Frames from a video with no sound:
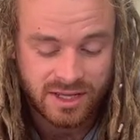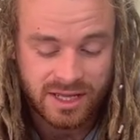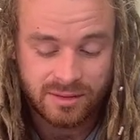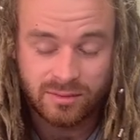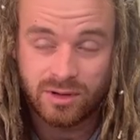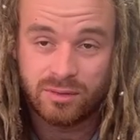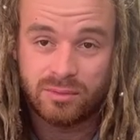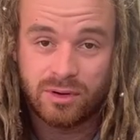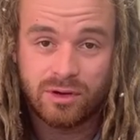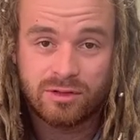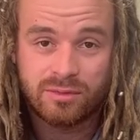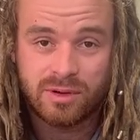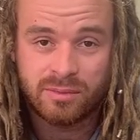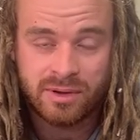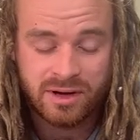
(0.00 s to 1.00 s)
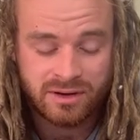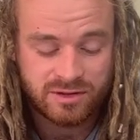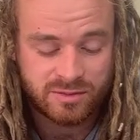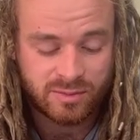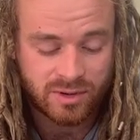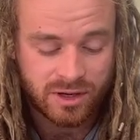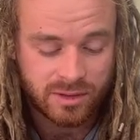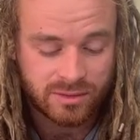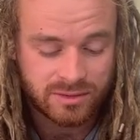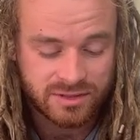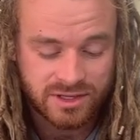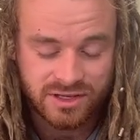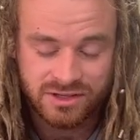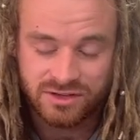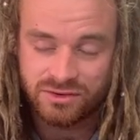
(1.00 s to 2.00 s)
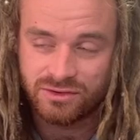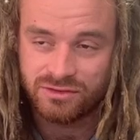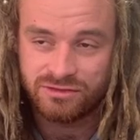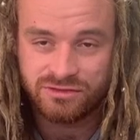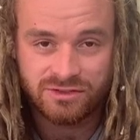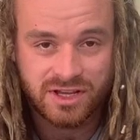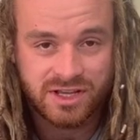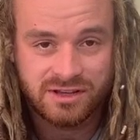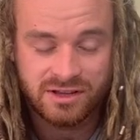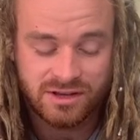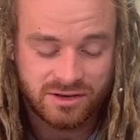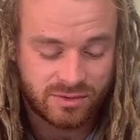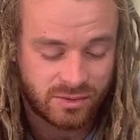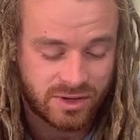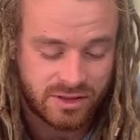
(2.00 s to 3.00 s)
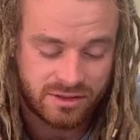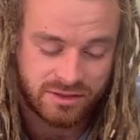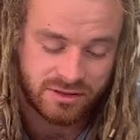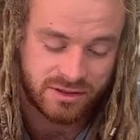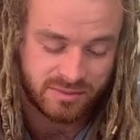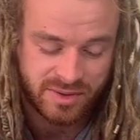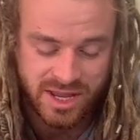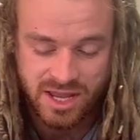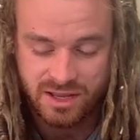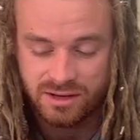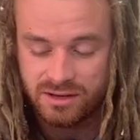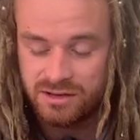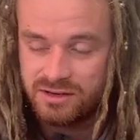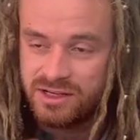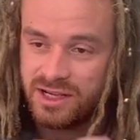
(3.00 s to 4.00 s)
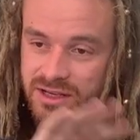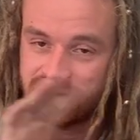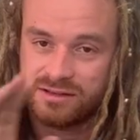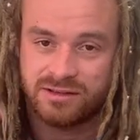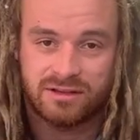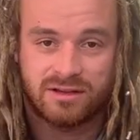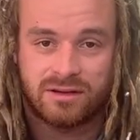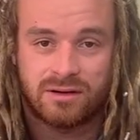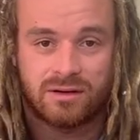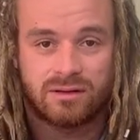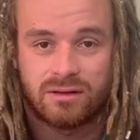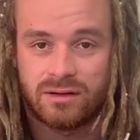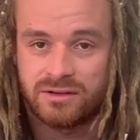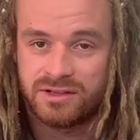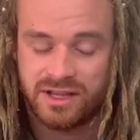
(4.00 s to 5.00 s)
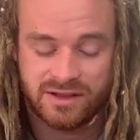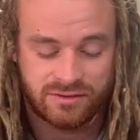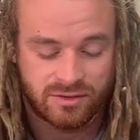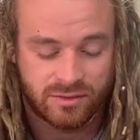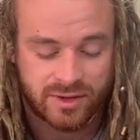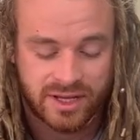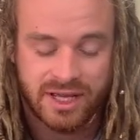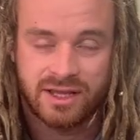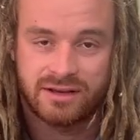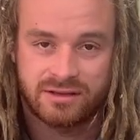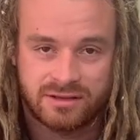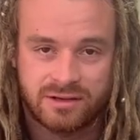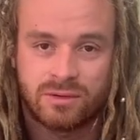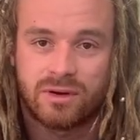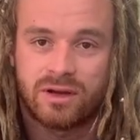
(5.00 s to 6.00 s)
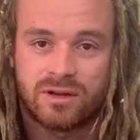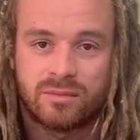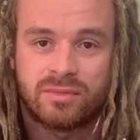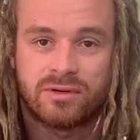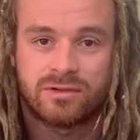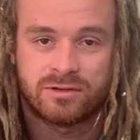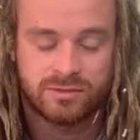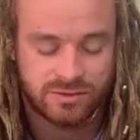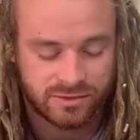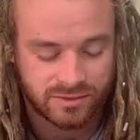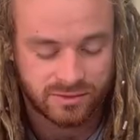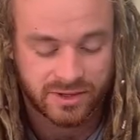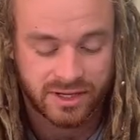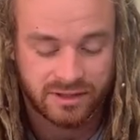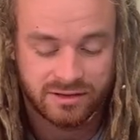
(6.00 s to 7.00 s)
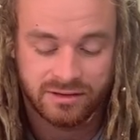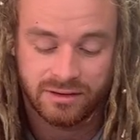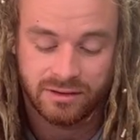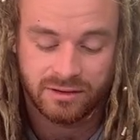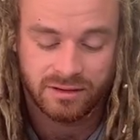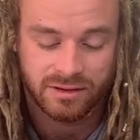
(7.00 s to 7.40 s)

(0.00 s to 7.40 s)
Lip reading: and both my parents' Bibles is graffitied with pen, texter, highlighter everywhere, and it's quite impossible to read. So,